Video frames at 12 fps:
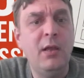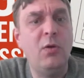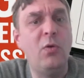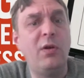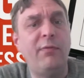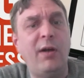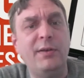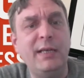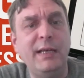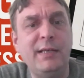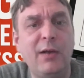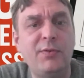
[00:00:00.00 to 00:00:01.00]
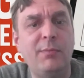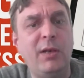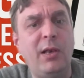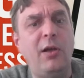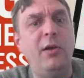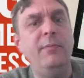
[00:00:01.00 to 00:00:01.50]
All of our details are
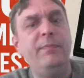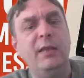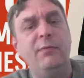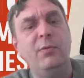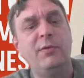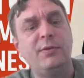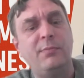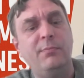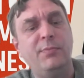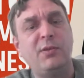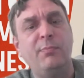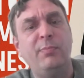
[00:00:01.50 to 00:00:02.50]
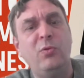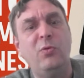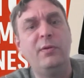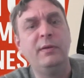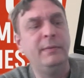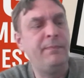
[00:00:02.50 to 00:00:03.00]
below. If you want some support,